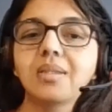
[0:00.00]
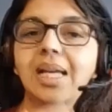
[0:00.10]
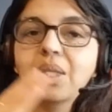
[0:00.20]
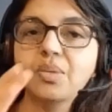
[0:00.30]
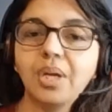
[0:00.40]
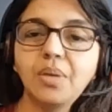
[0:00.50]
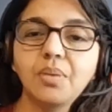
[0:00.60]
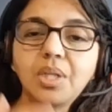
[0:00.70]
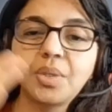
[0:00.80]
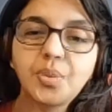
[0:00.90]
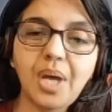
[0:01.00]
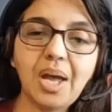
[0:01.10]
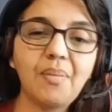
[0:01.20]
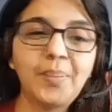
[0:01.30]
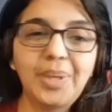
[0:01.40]
That's why you need to have
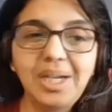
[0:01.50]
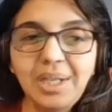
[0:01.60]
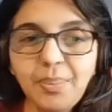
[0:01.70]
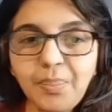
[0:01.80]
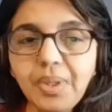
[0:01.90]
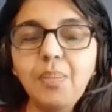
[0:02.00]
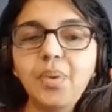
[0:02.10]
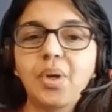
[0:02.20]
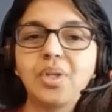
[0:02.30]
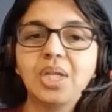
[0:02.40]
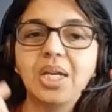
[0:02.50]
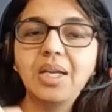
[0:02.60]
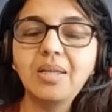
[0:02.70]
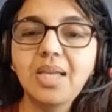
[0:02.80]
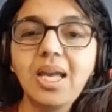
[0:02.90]
multiple projects,